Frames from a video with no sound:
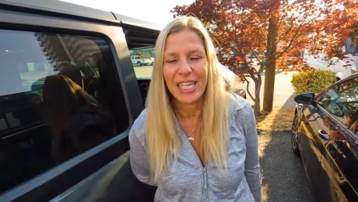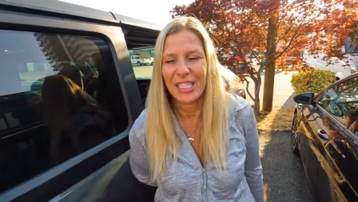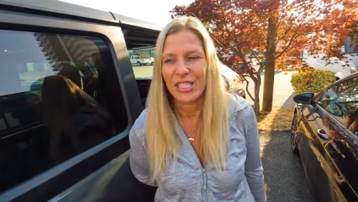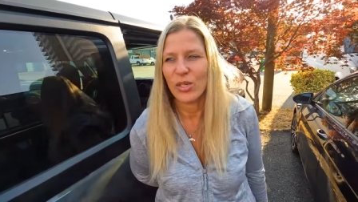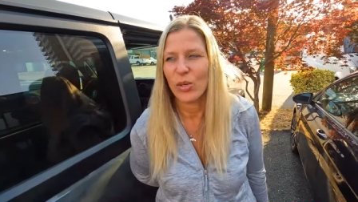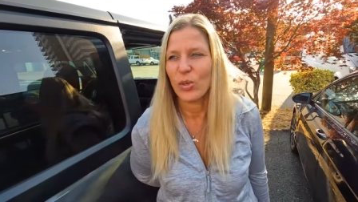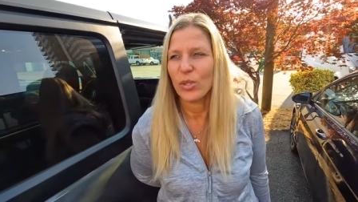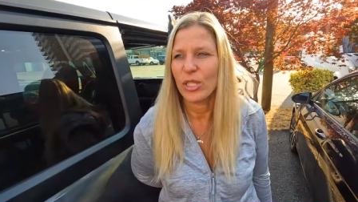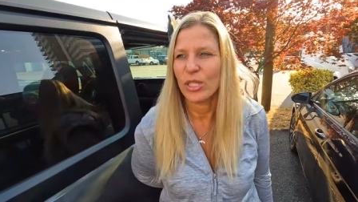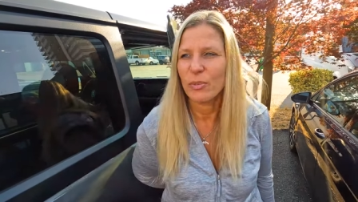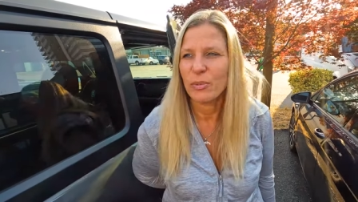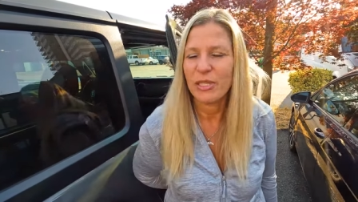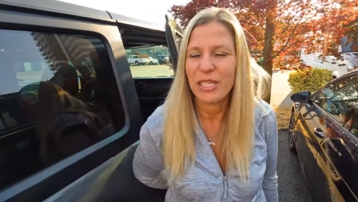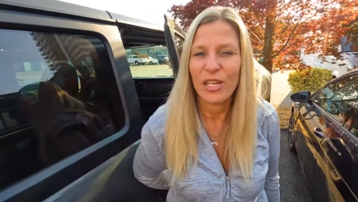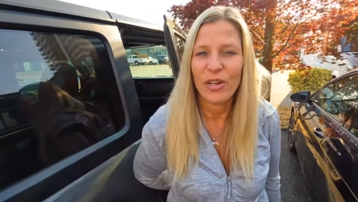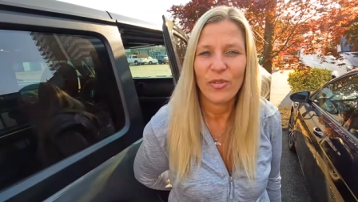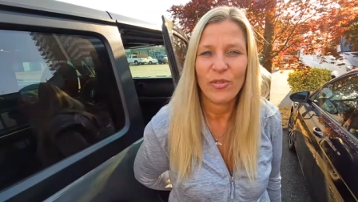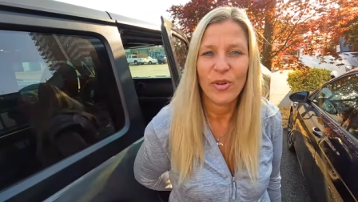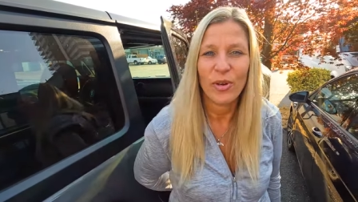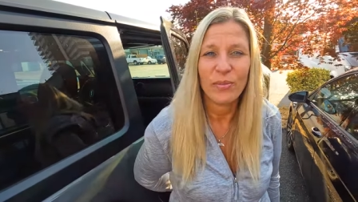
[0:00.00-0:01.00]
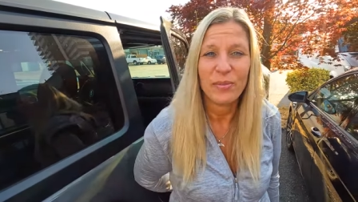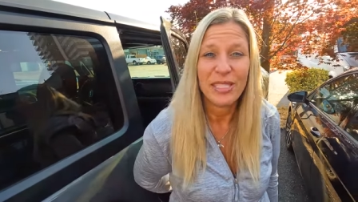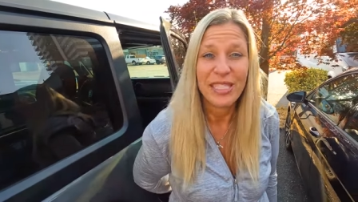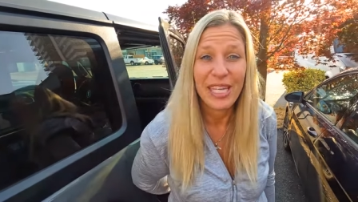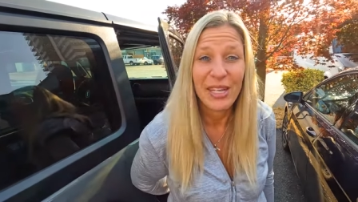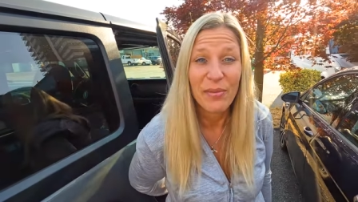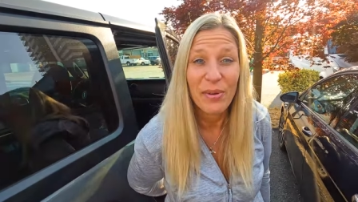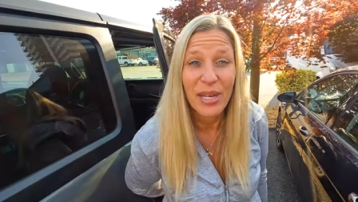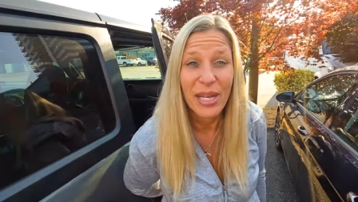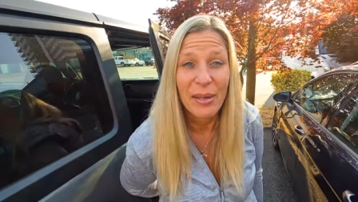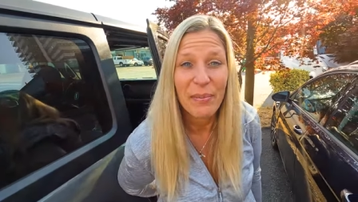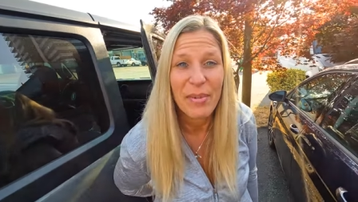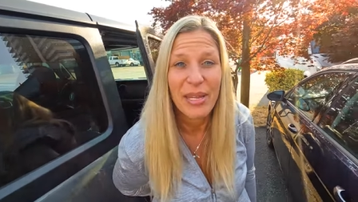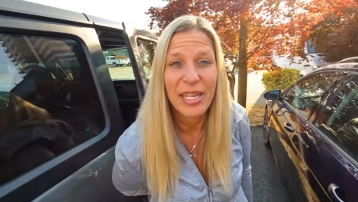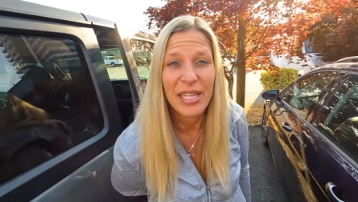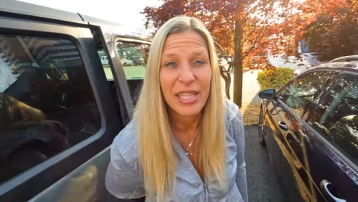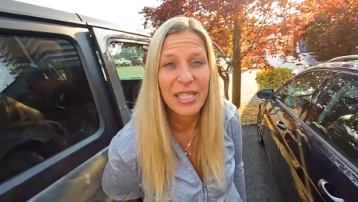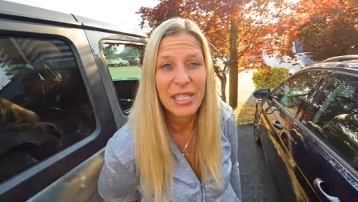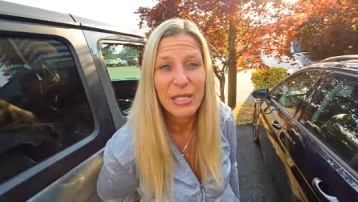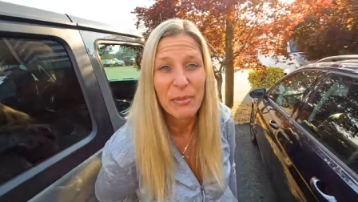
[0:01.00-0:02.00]
Yes, Gold Dust Potato Farms. They
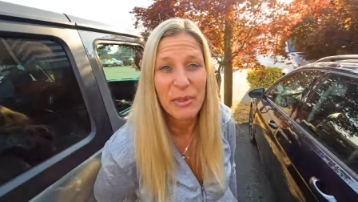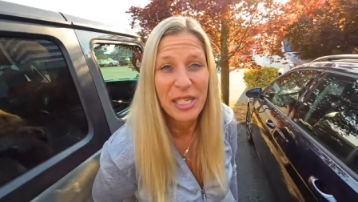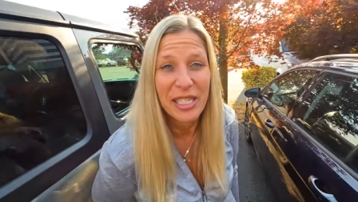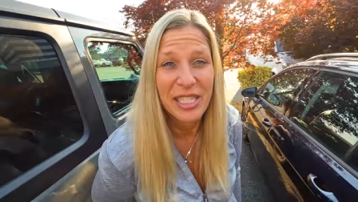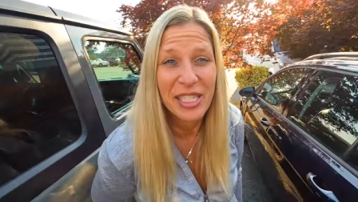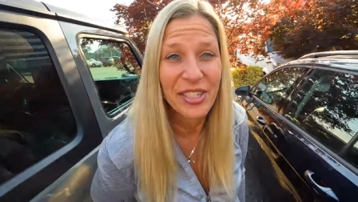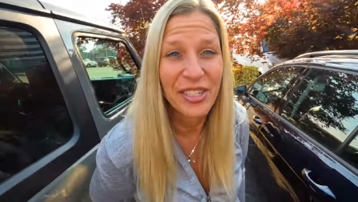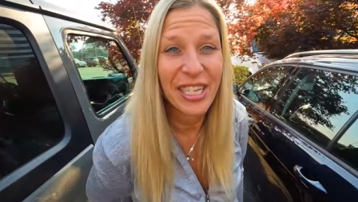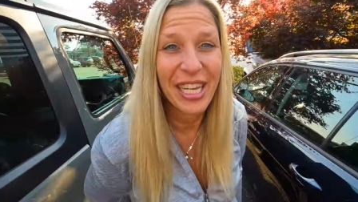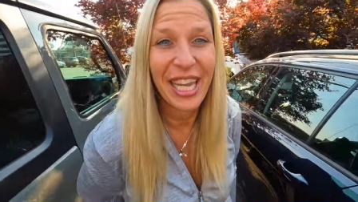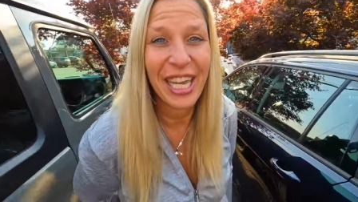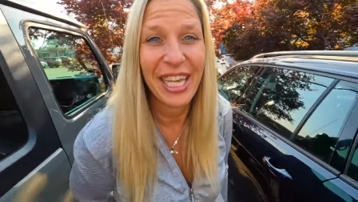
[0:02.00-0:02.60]
recommended this place here in